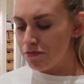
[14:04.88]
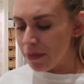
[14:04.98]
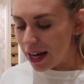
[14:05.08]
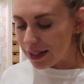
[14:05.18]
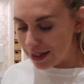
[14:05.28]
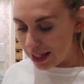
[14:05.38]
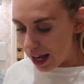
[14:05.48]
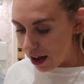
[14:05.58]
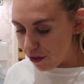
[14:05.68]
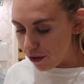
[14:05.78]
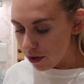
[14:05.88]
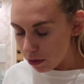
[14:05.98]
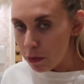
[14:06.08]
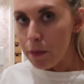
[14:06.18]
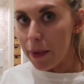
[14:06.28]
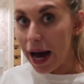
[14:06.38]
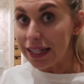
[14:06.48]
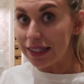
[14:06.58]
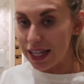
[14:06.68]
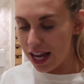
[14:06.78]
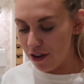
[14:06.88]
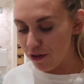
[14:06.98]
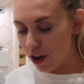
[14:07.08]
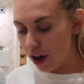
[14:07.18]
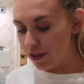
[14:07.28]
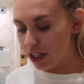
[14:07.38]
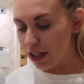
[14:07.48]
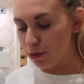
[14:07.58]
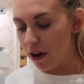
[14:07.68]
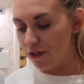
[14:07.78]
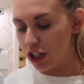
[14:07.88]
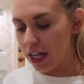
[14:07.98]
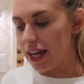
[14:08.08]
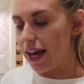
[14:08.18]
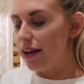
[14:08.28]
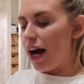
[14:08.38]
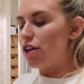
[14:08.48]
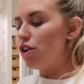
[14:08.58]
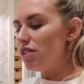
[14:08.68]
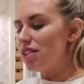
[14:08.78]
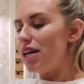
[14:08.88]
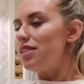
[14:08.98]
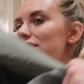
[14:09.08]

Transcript: massive massive oversized puff jacket. I got a size